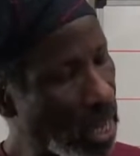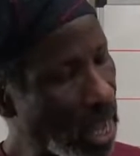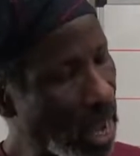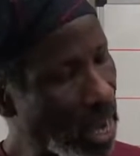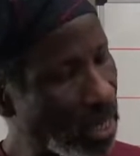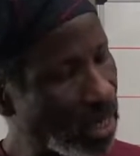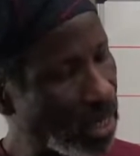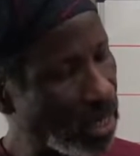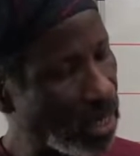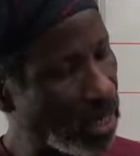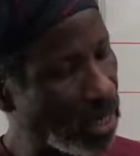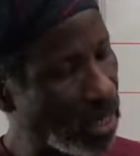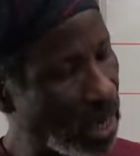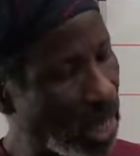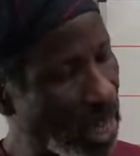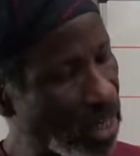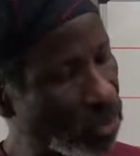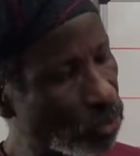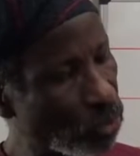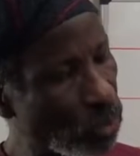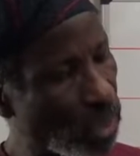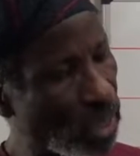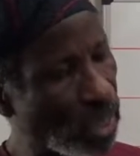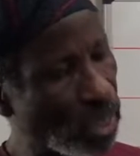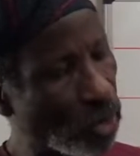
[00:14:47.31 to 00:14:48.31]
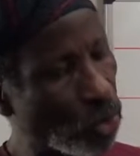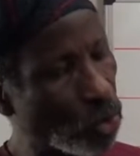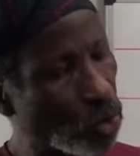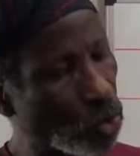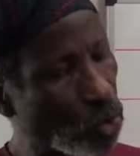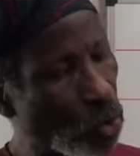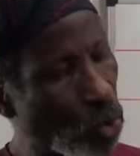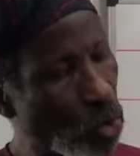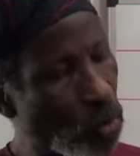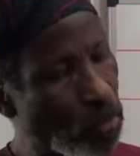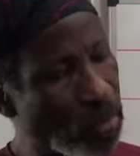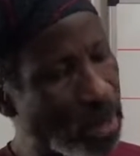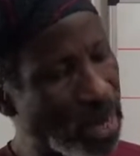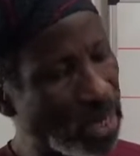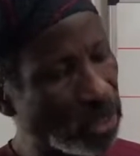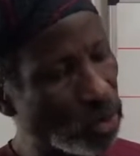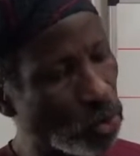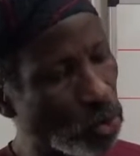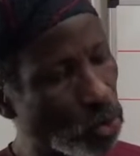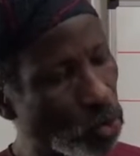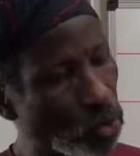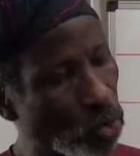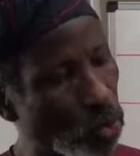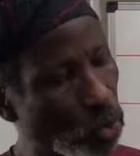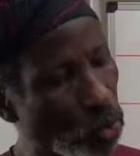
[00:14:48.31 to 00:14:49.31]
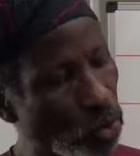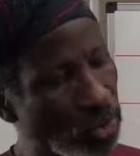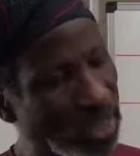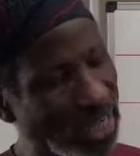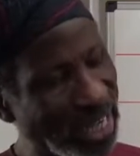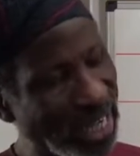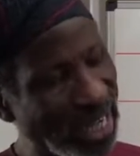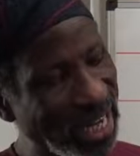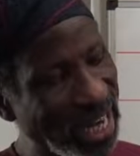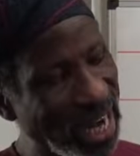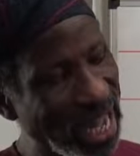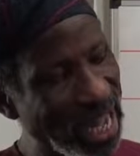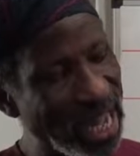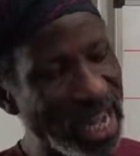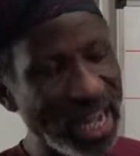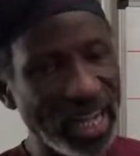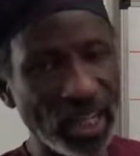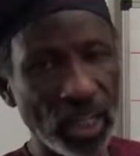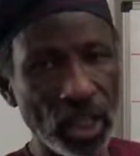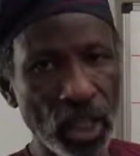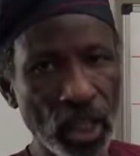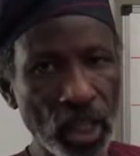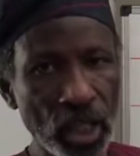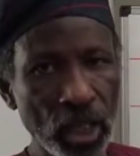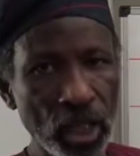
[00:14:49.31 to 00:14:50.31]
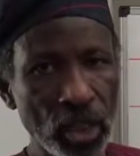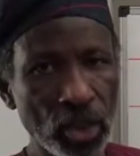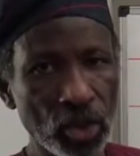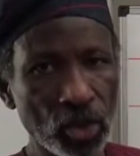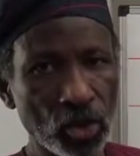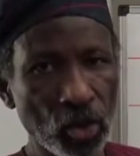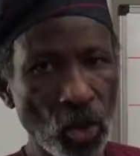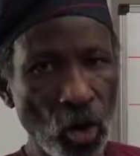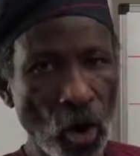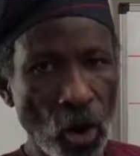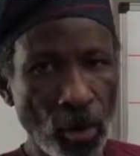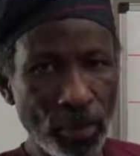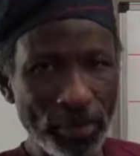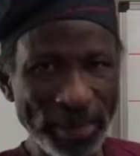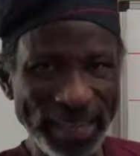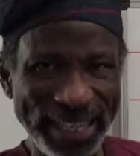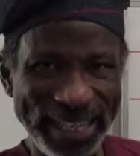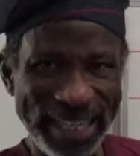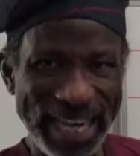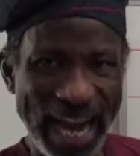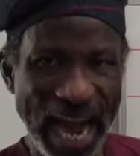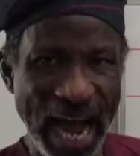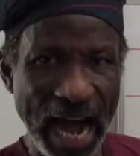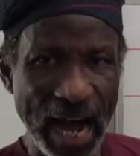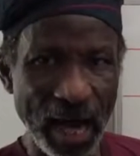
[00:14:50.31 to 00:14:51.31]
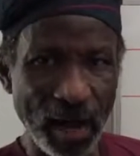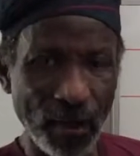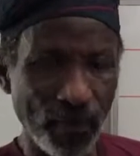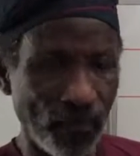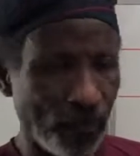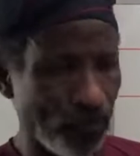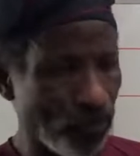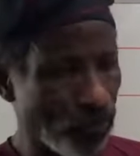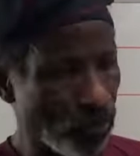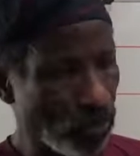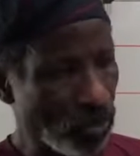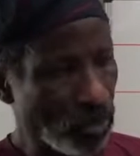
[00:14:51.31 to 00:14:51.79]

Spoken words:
and then the last one, then you go back to do the line top down.